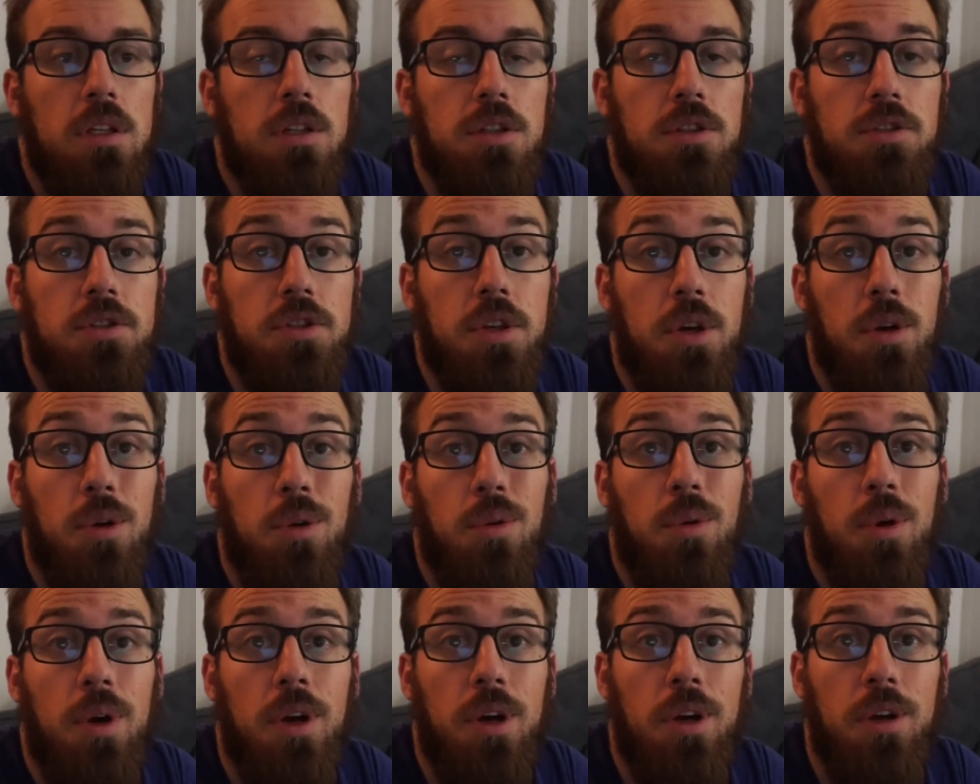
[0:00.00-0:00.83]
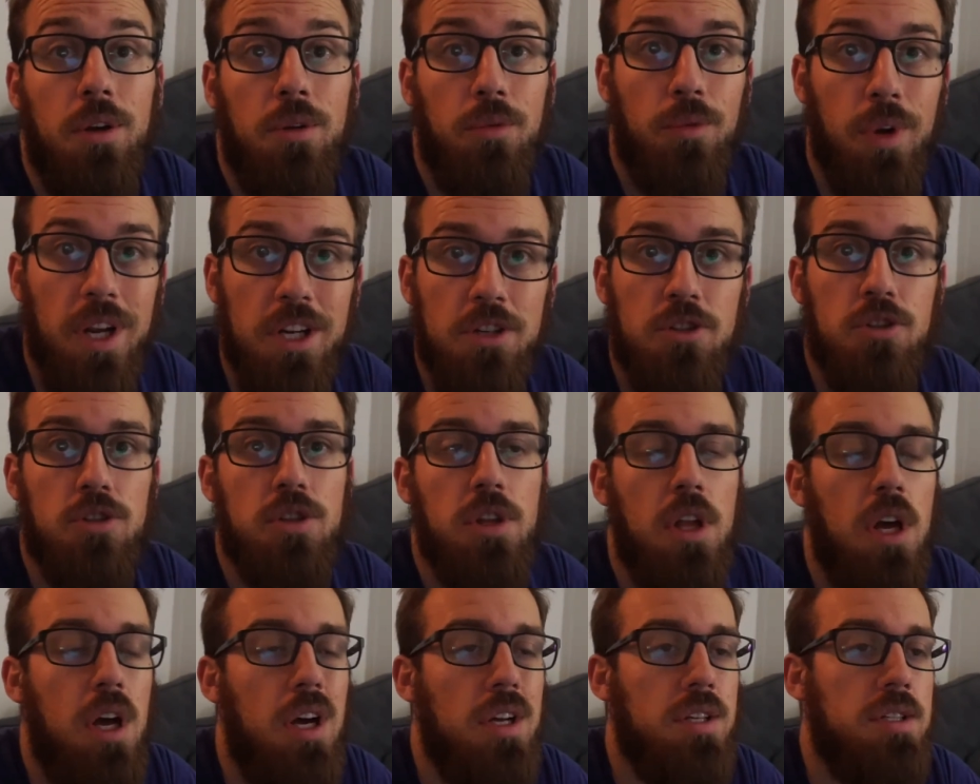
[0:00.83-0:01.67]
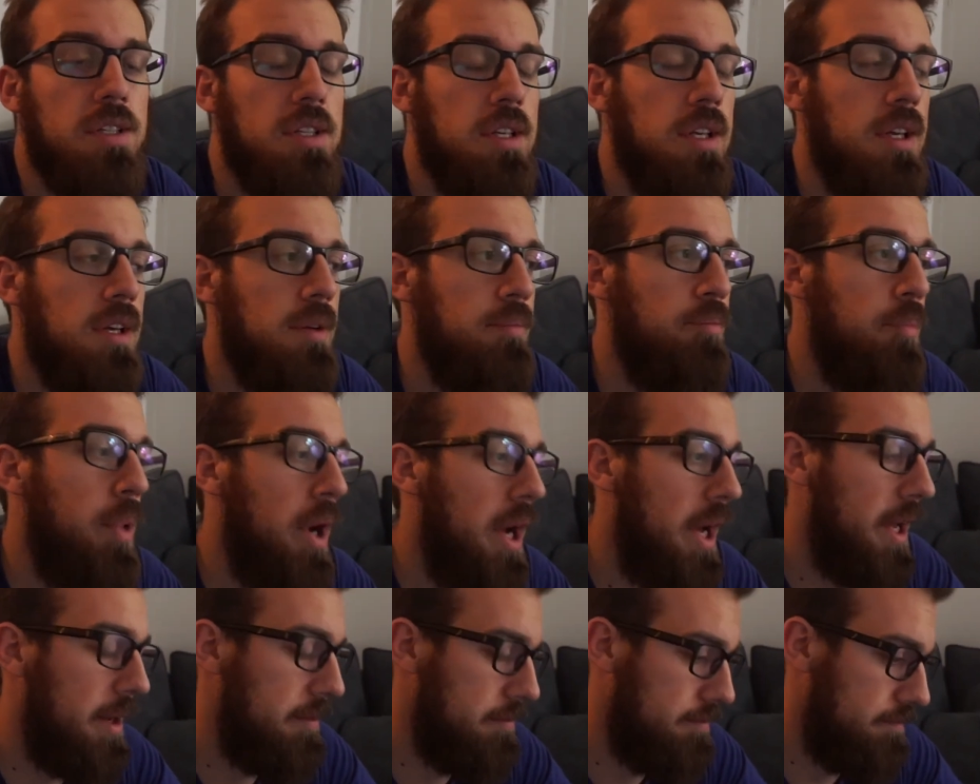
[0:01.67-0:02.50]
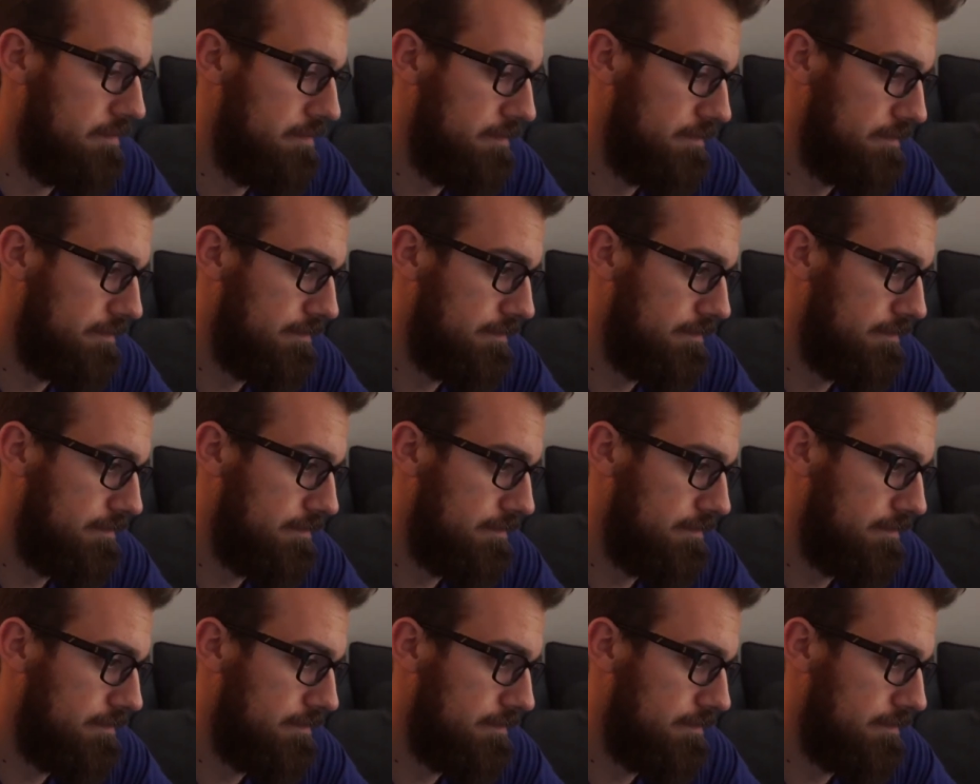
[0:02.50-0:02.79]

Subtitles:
So, Rangers lost, but